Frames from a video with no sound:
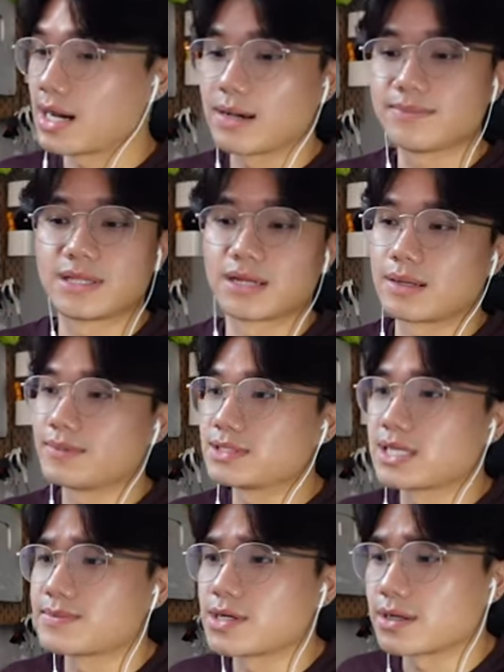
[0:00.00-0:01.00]
I'm done. I'm gonna
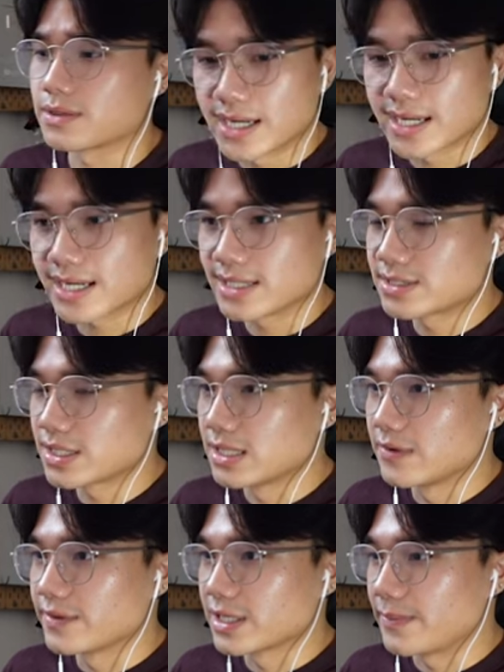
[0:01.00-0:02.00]
stop talking. I gotta start
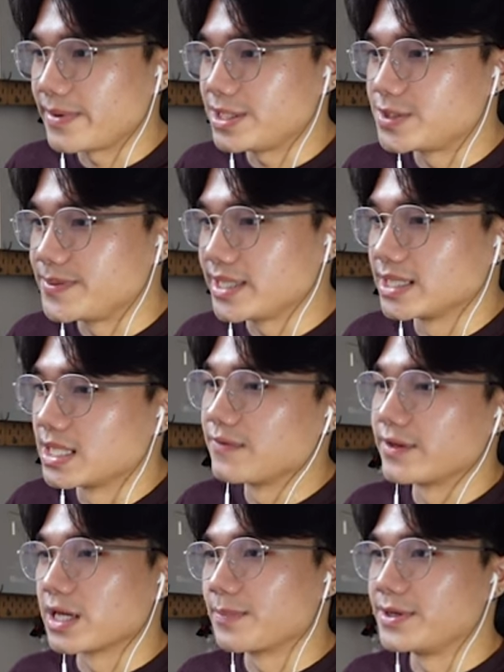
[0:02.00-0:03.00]
leveling up HP and
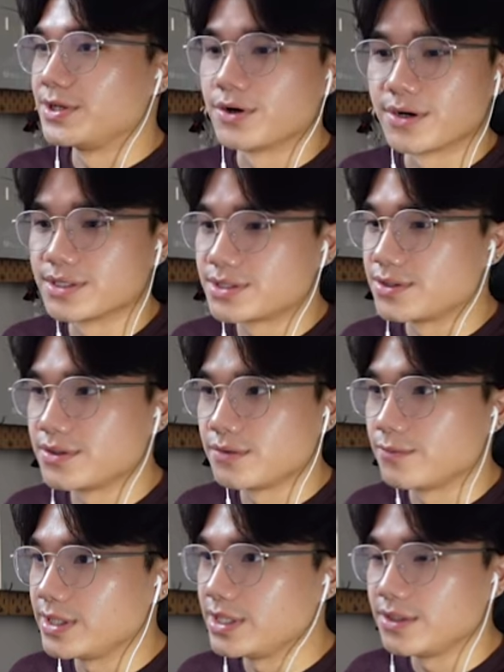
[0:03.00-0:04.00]
leveling up endurance,
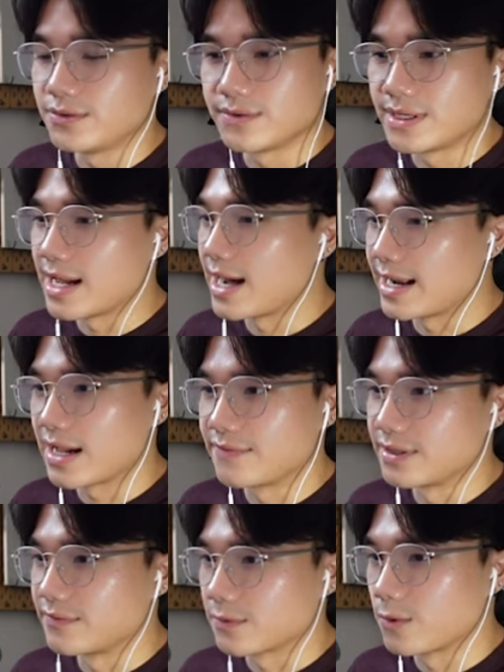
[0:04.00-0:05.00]
dude. We do not have
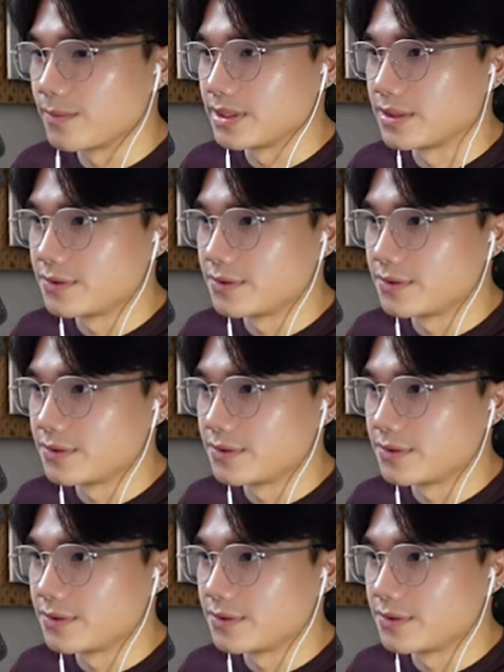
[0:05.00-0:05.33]
enough equipment